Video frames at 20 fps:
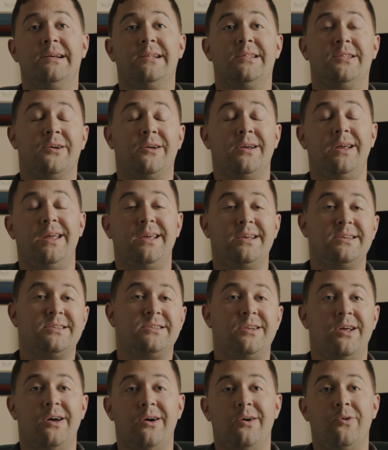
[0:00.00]
there is
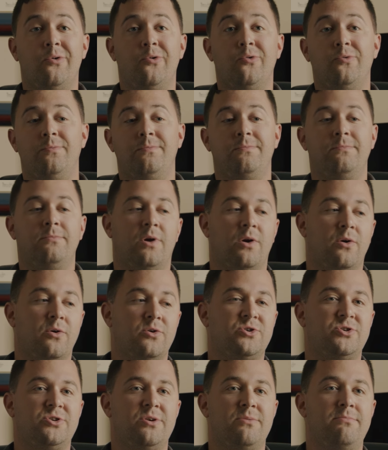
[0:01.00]
no
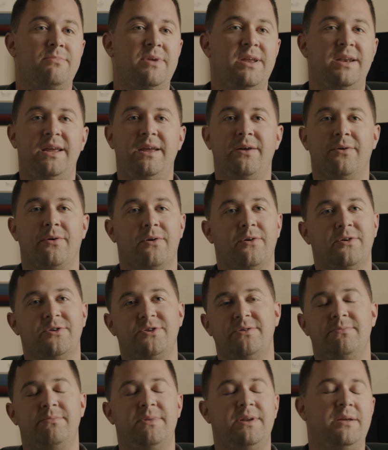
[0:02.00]
URSA Mini or
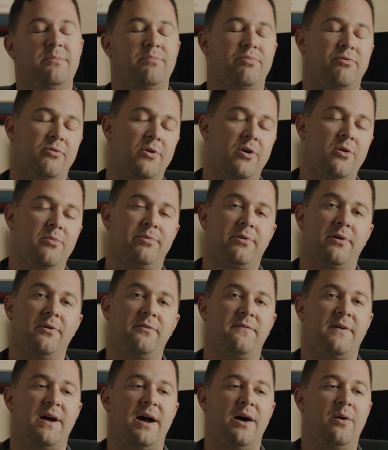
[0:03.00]
URSA Mini Pro
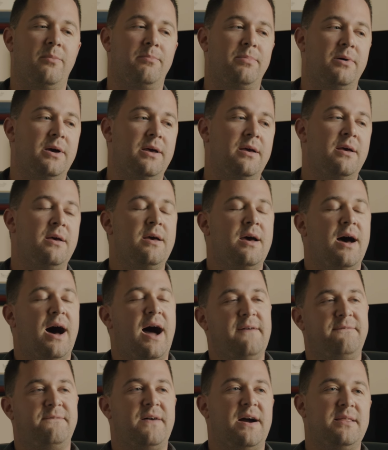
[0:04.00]
profile, but
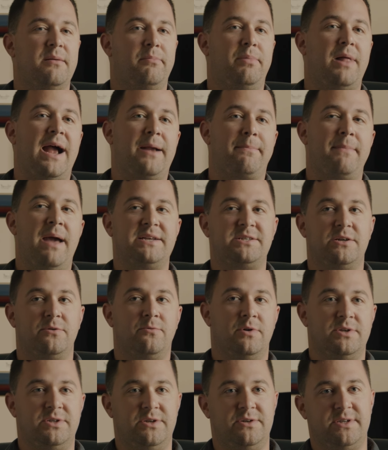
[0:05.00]
I find the Blackmagic
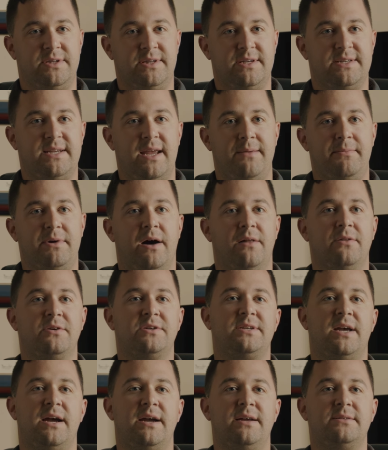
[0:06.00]
ones using the same color
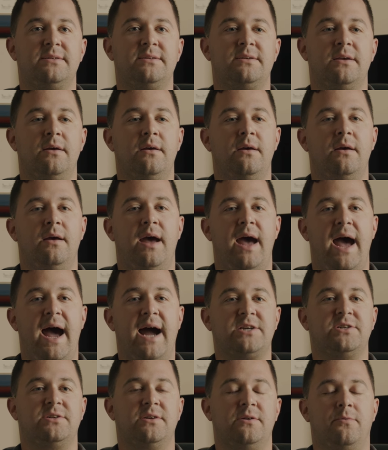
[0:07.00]
science
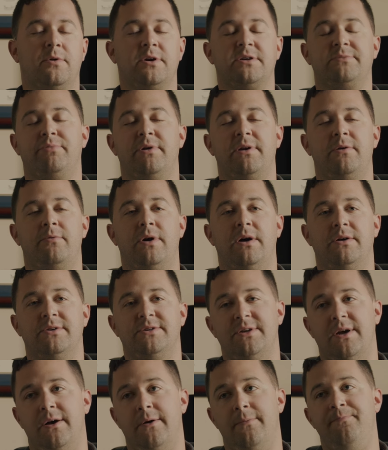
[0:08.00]
actually works pretty well.
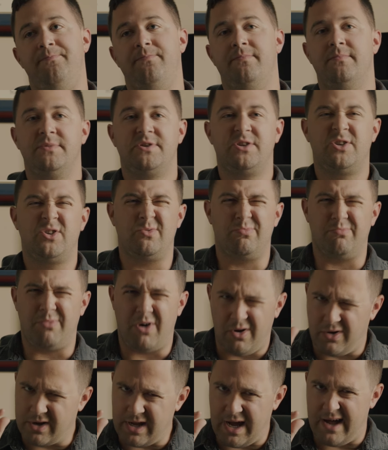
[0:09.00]
So
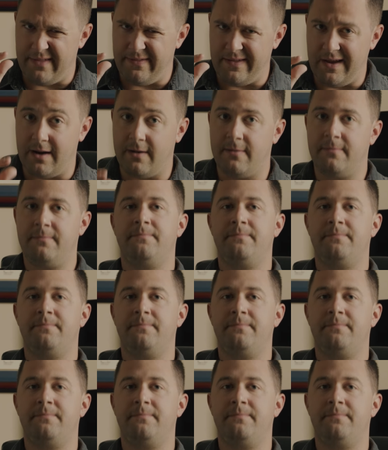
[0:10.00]
small con there.